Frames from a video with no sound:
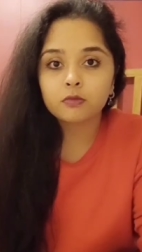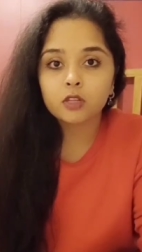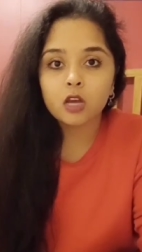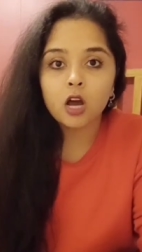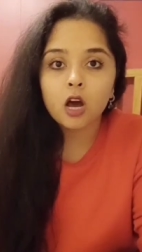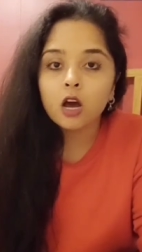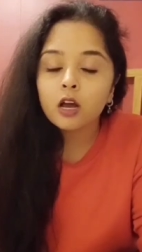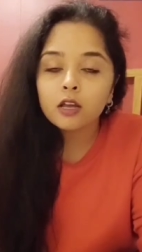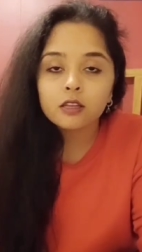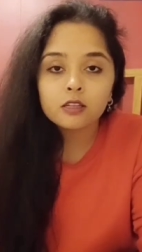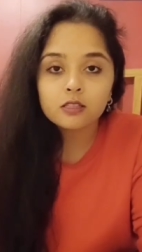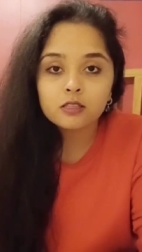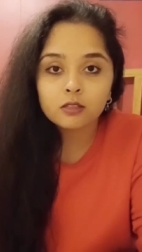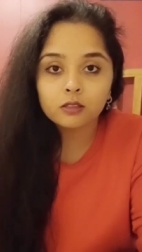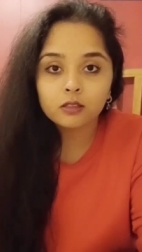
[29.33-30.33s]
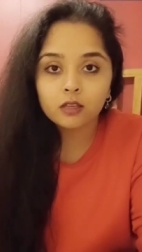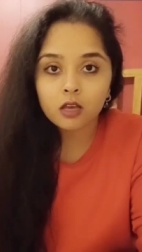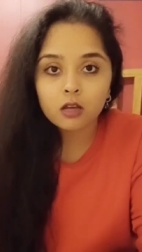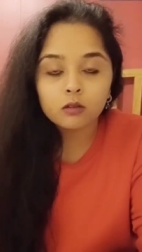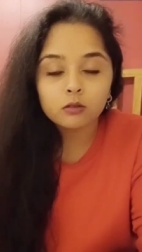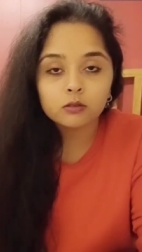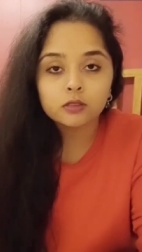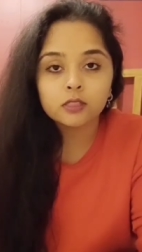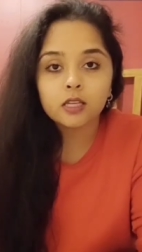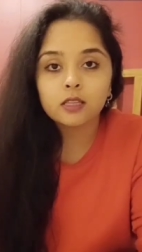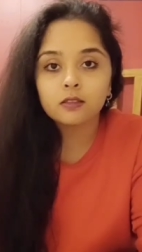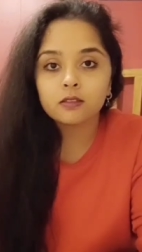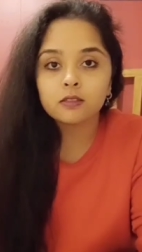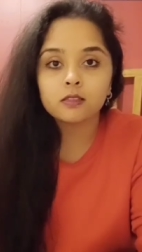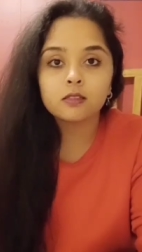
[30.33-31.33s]
hurt innocent girls, and
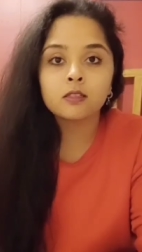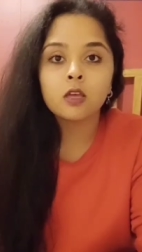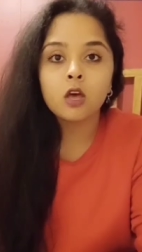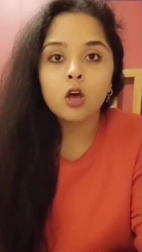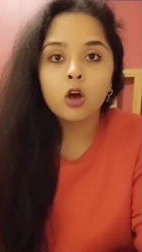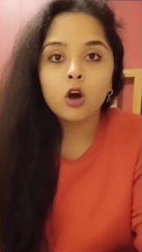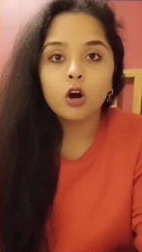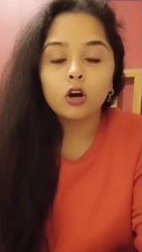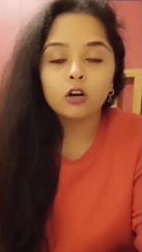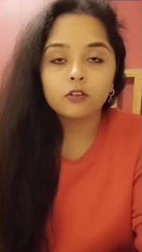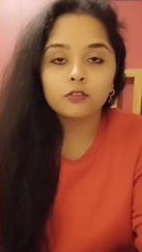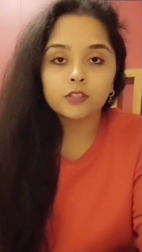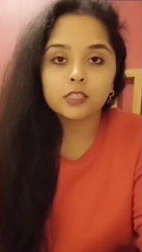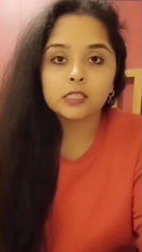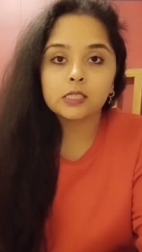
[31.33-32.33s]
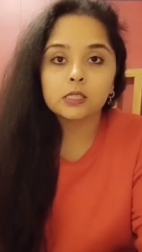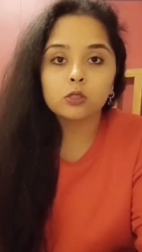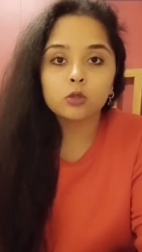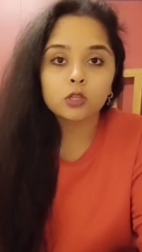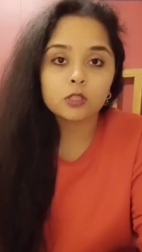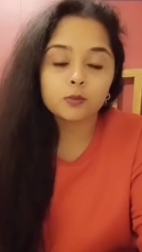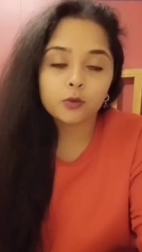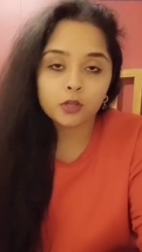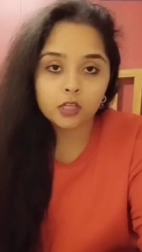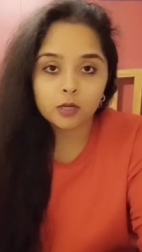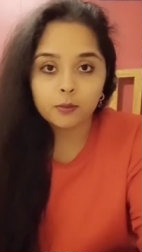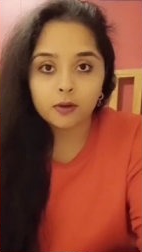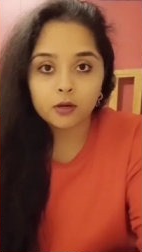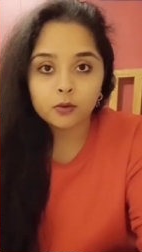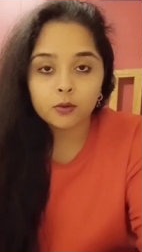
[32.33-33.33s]
this is obviously not spoken
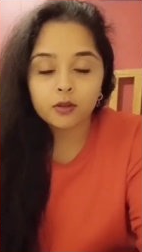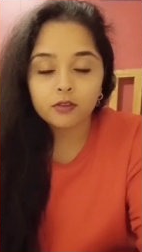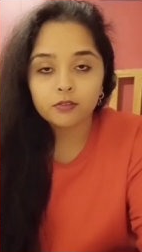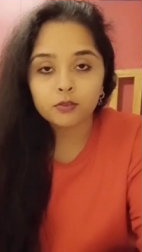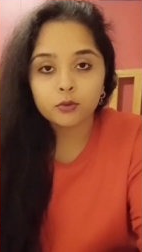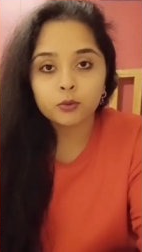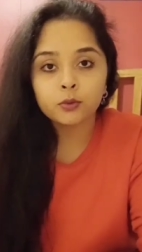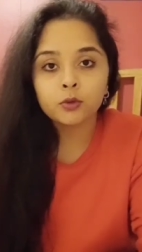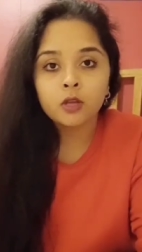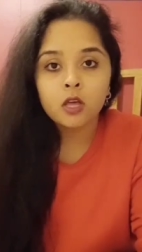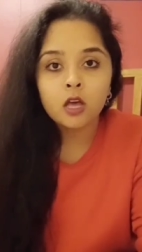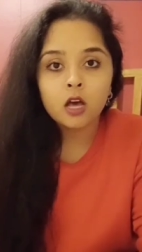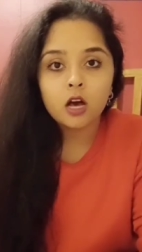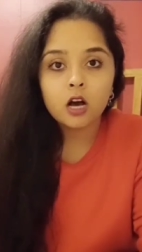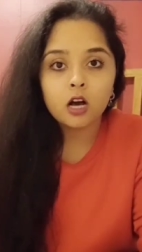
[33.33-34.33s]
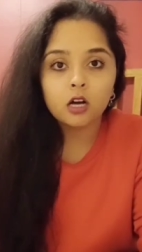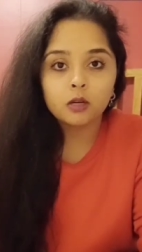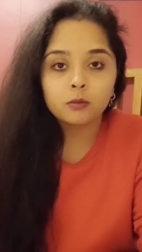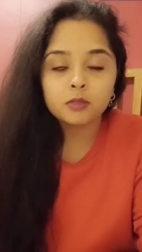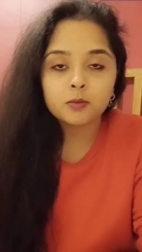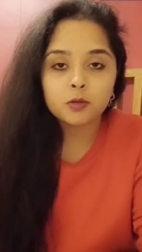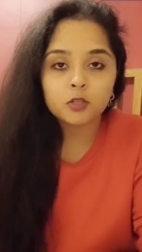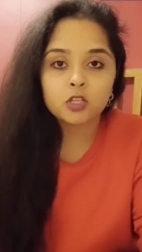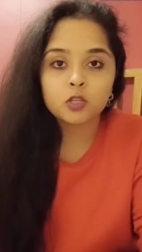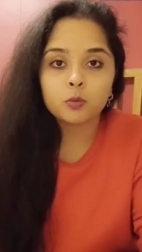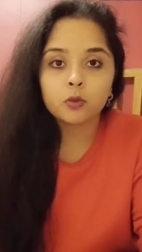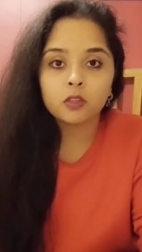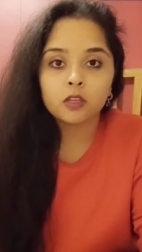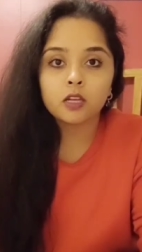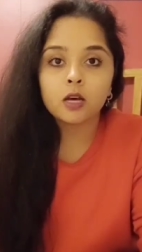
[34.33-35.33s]
about, I feel, especially
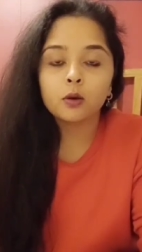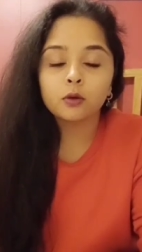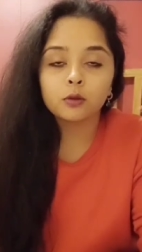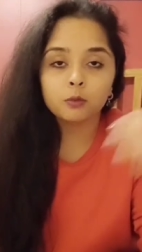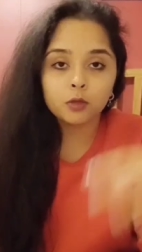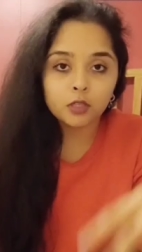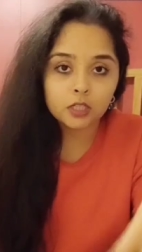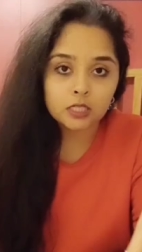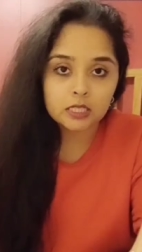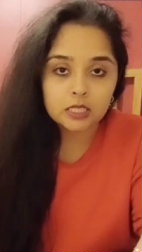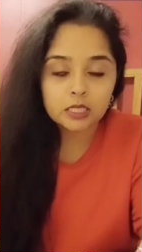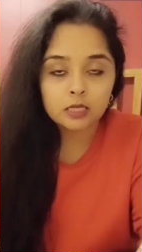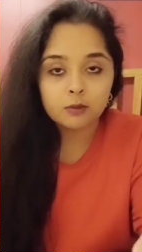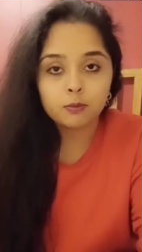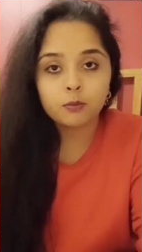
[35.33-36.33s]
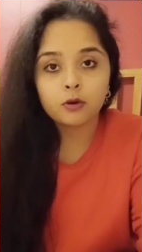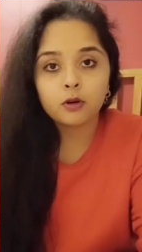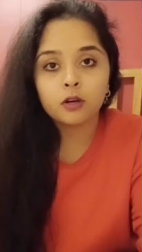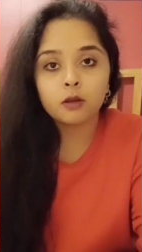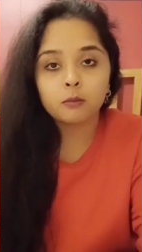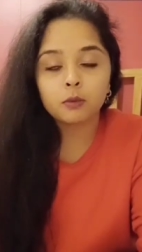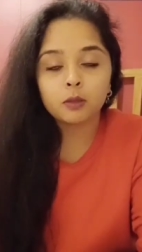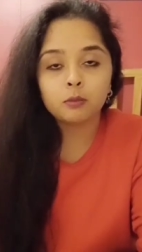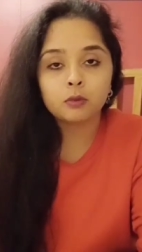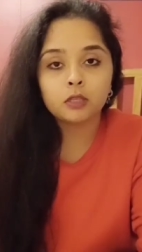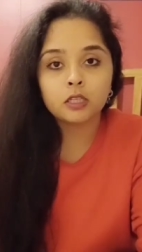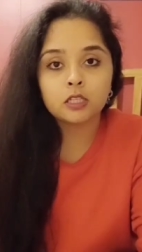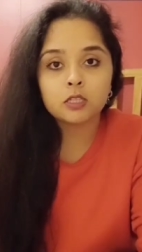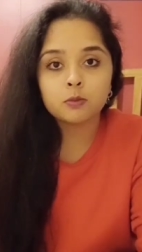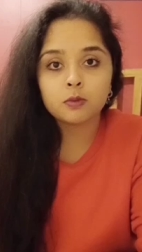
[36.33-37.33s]
within our community, but people
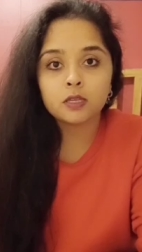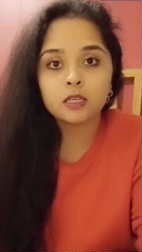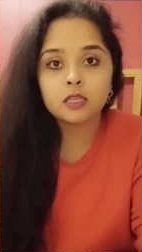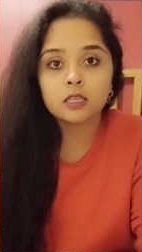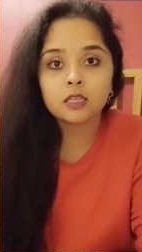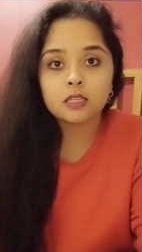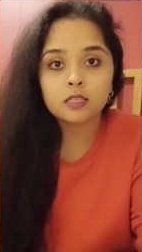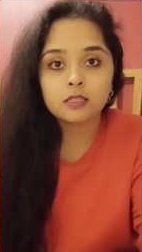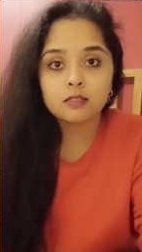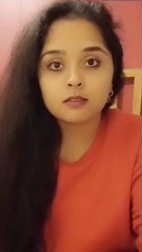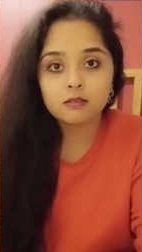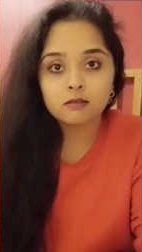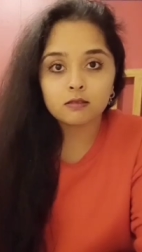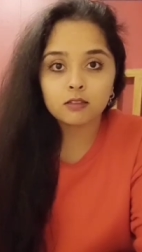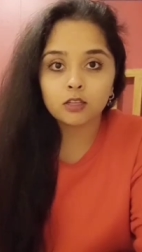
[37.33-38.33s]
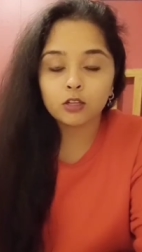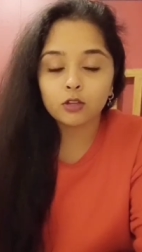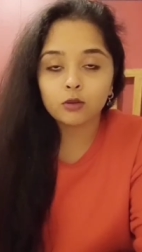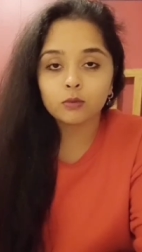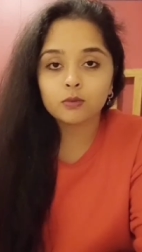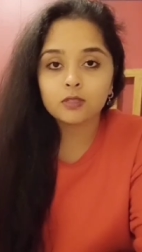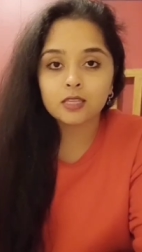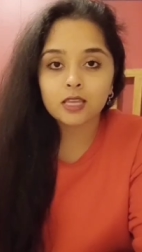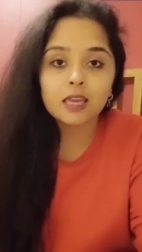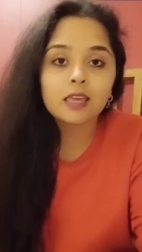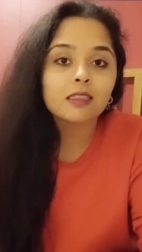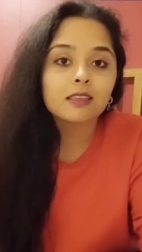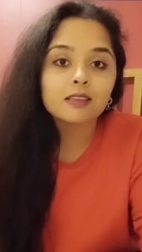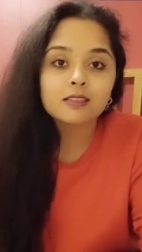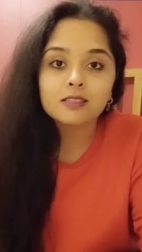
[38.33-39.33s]
need to be, you know, saying
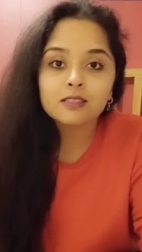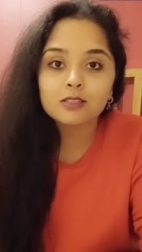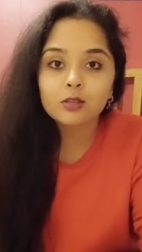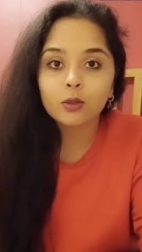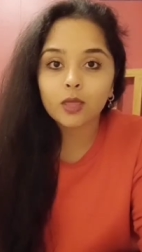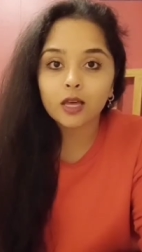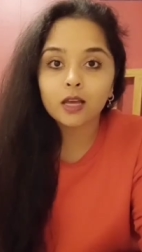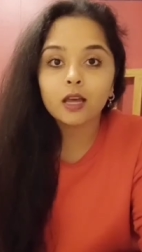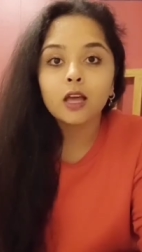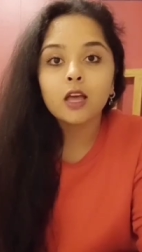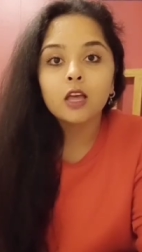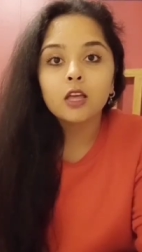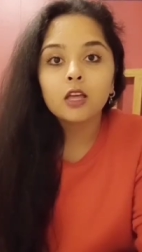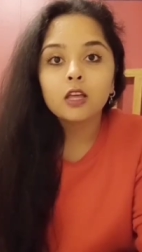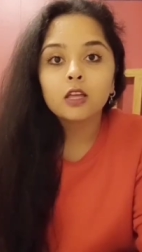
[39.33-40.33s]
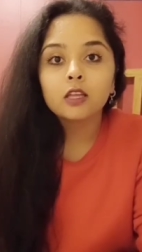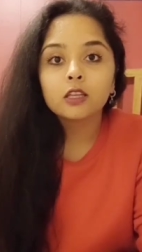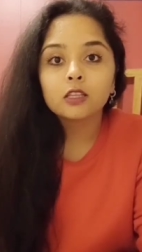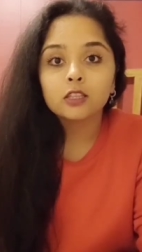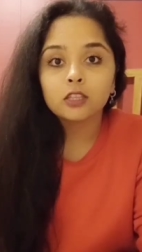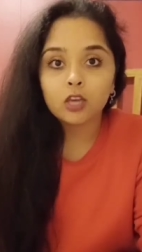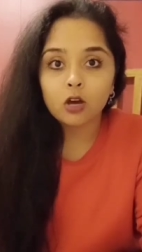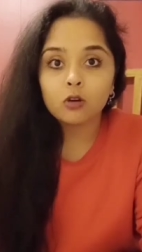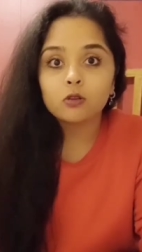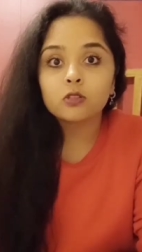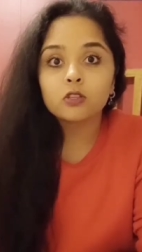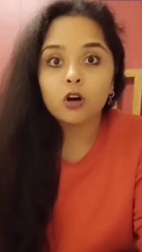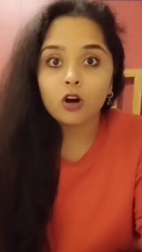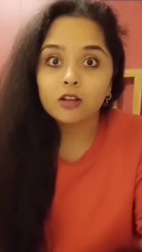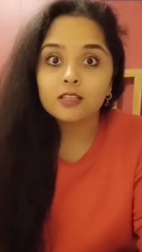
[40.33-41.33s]
this so that girls
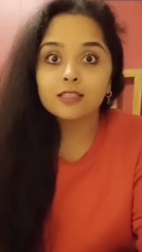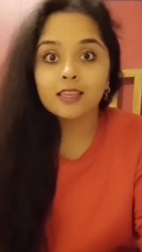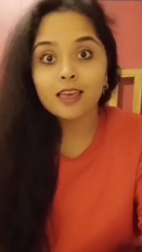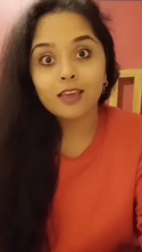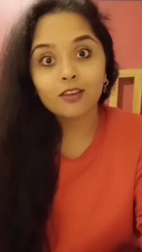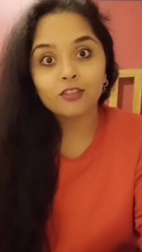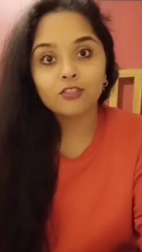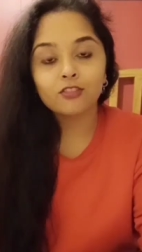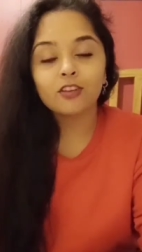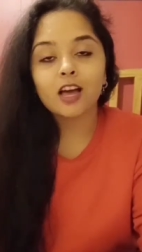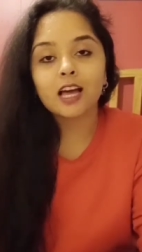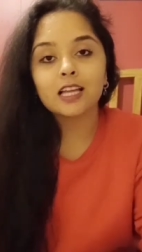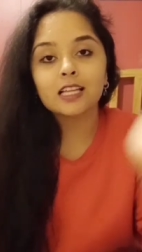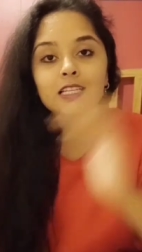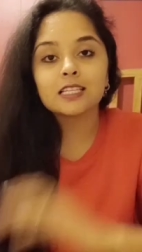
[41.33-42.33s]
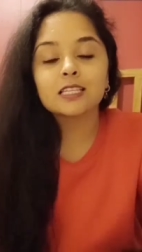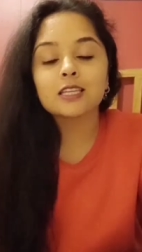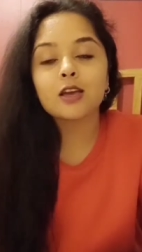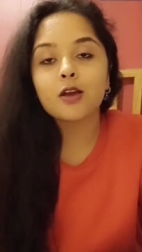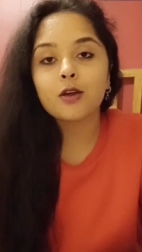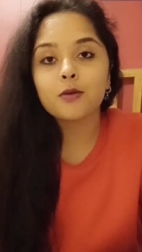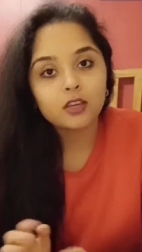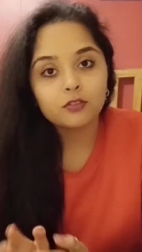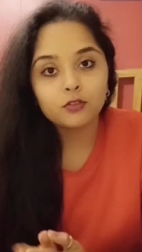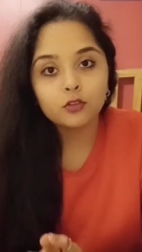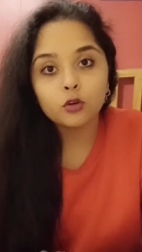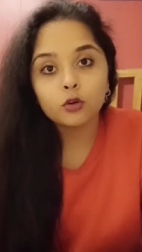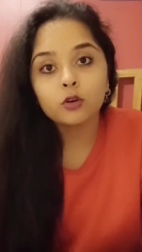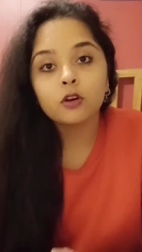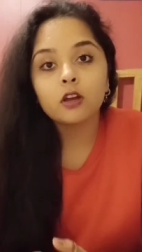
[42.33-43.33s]
are safe. And if
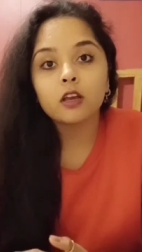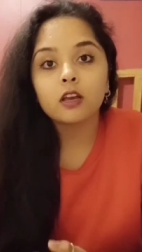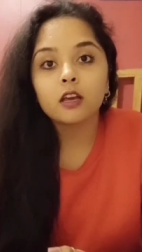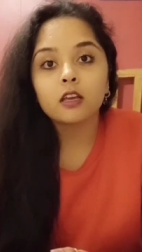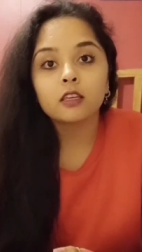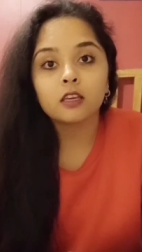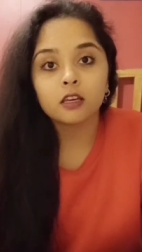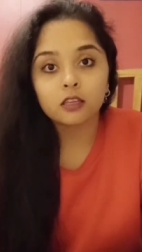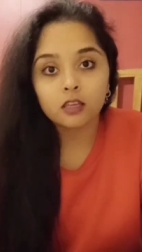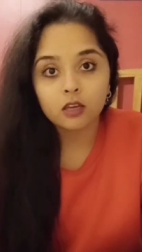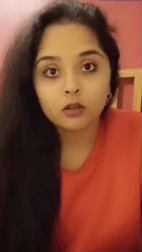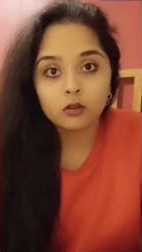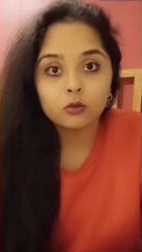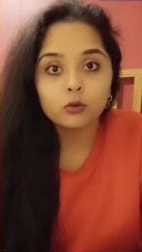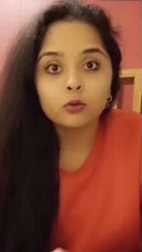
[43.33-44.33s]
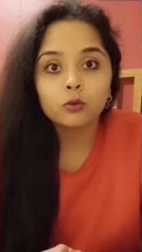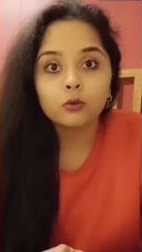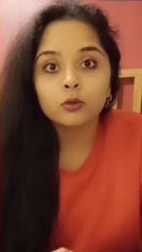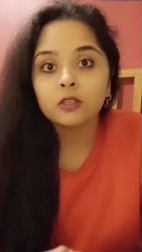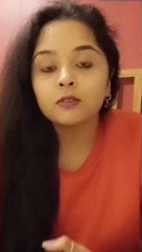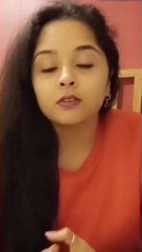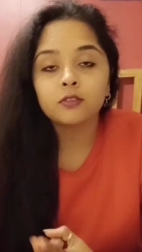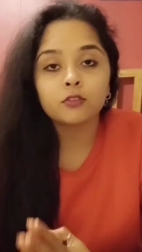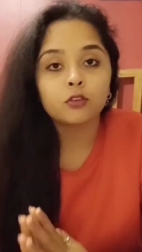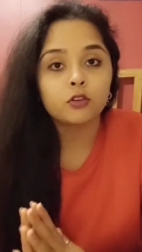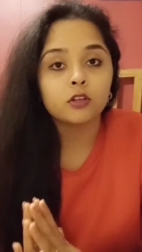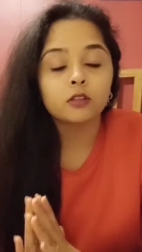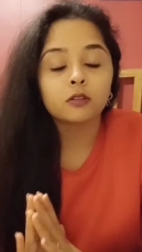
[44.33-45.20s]
you're a young girl, or even if you're